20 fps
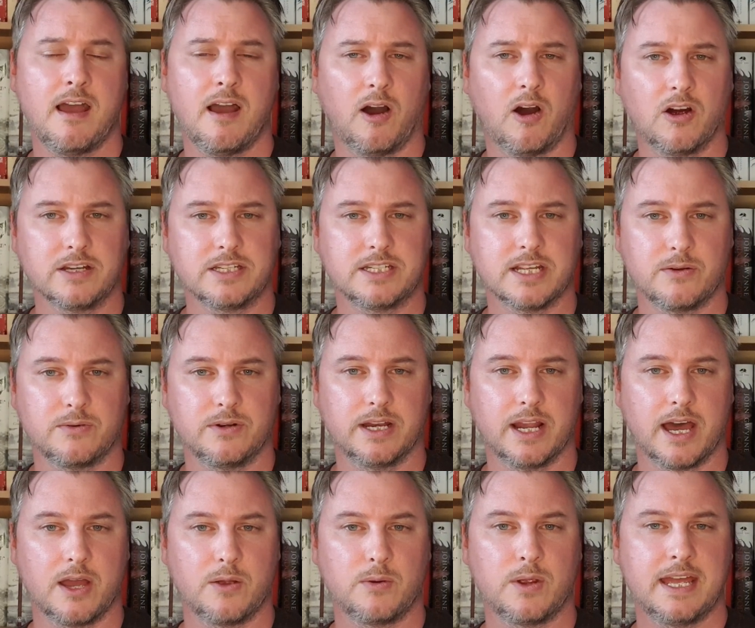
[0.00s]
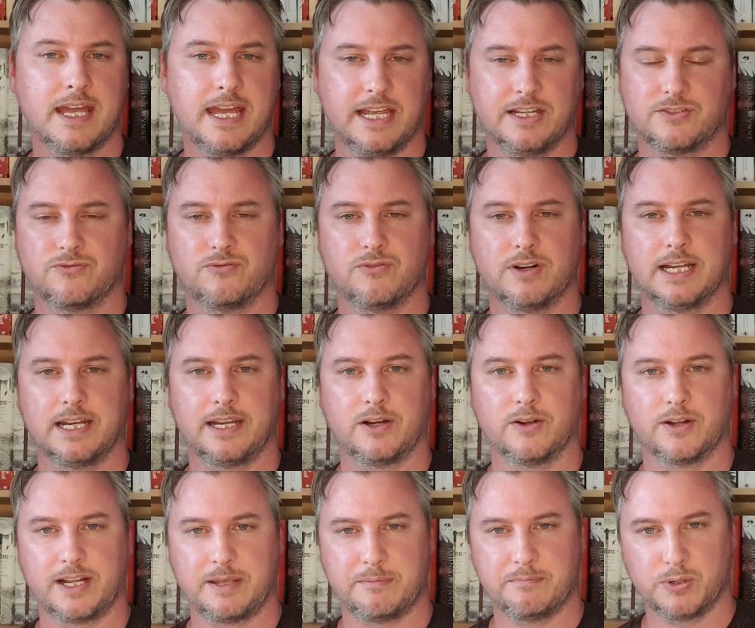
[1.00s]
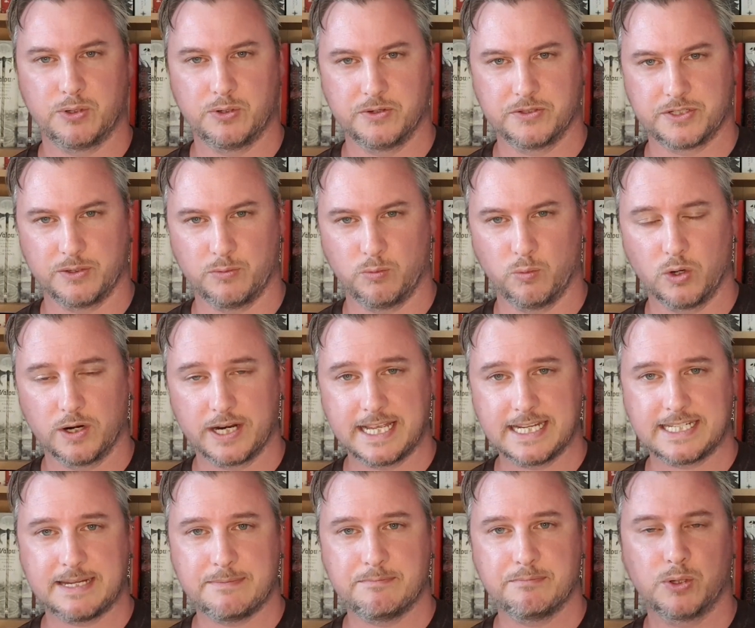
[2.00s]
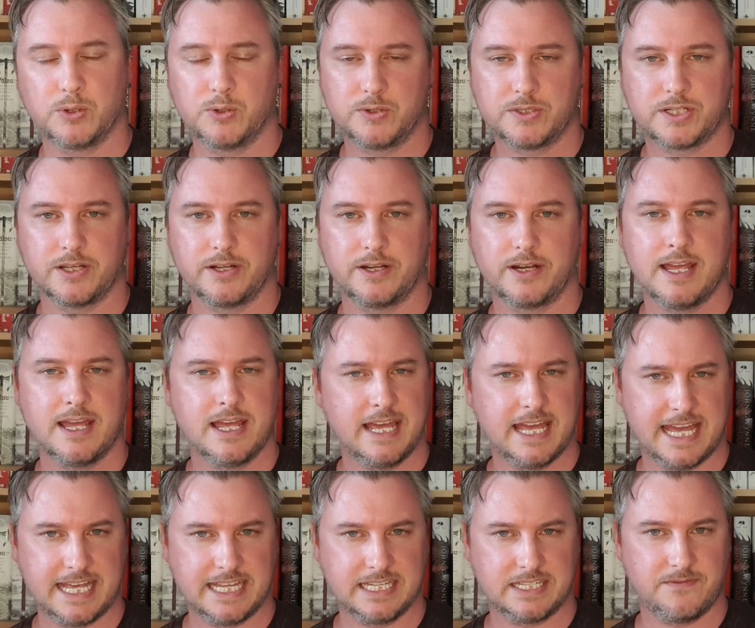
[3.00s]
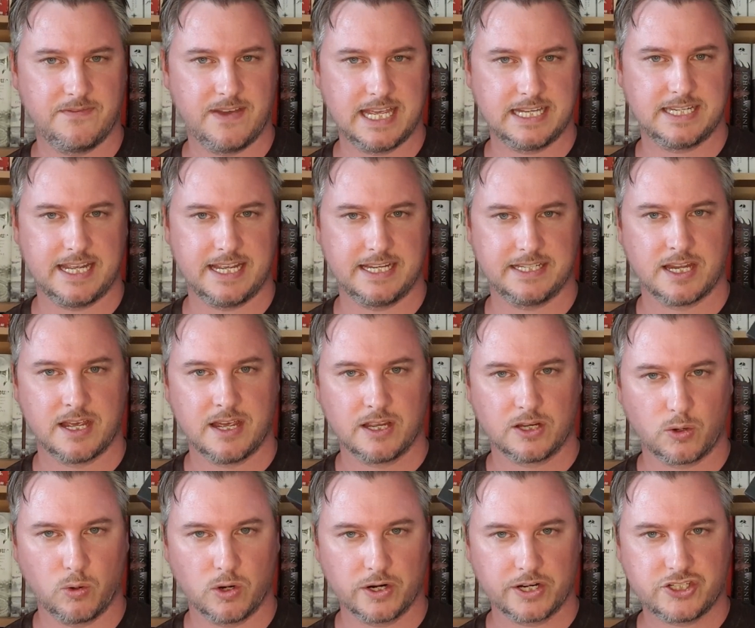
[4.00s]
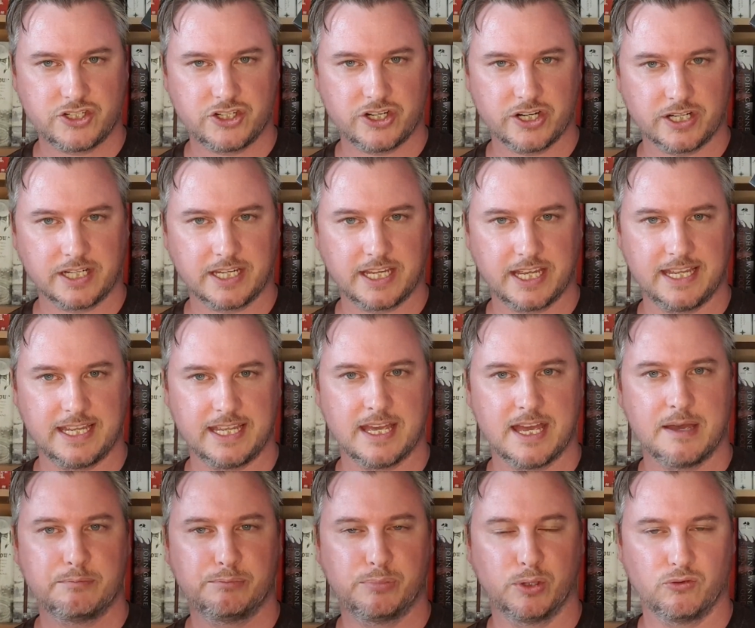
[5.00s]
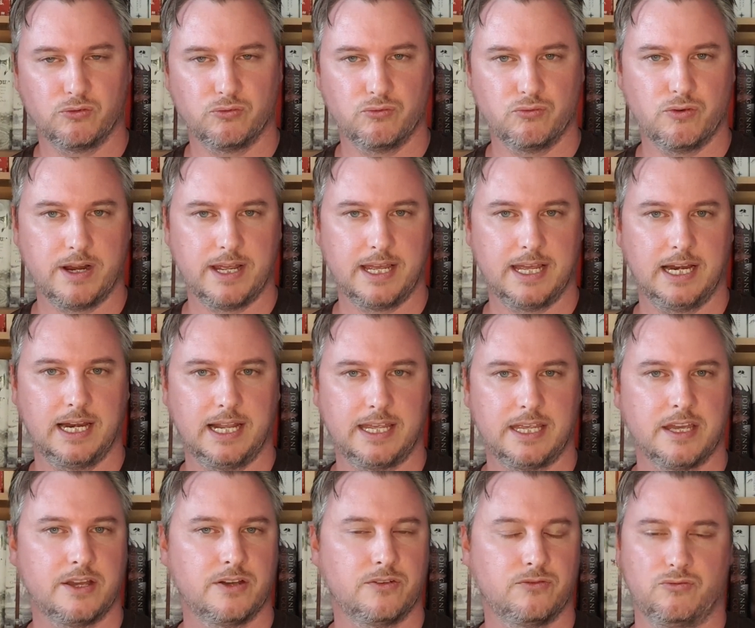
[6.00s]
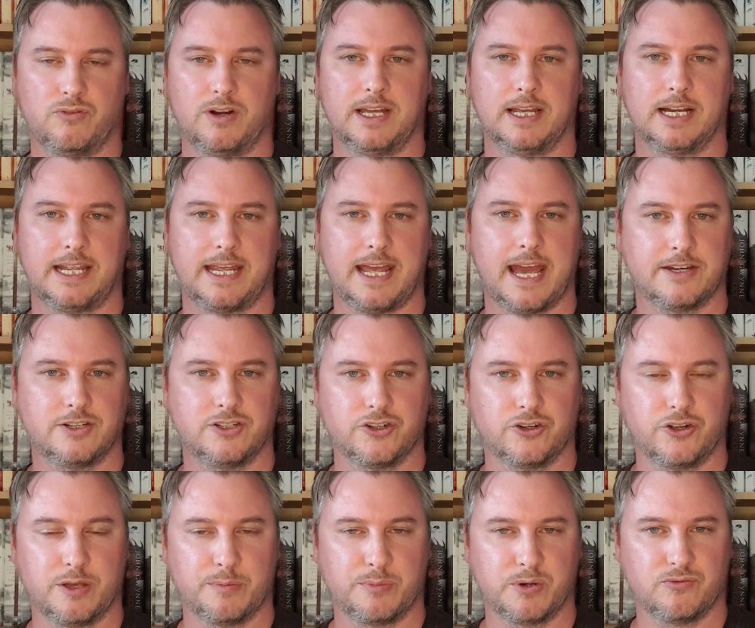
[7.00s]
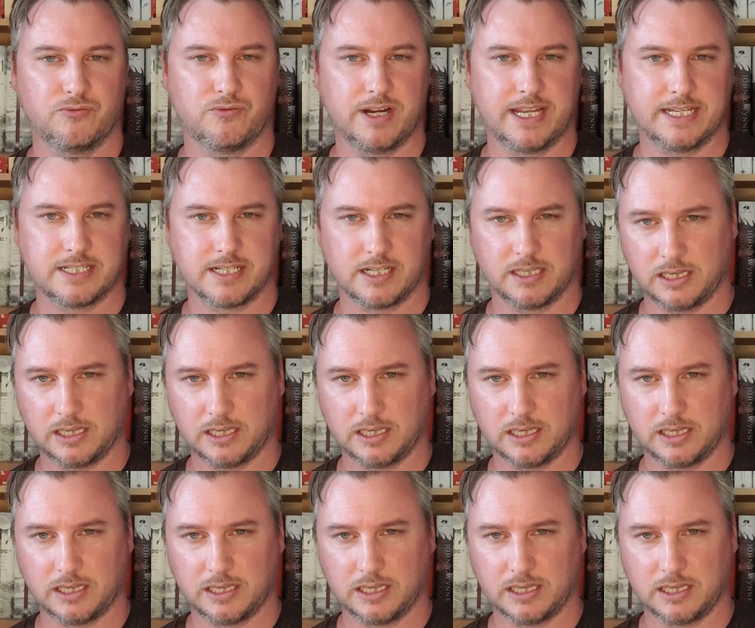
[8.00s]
I don't know. It's really not important. What is important is this is quite a chunky but really, really enjoyable read.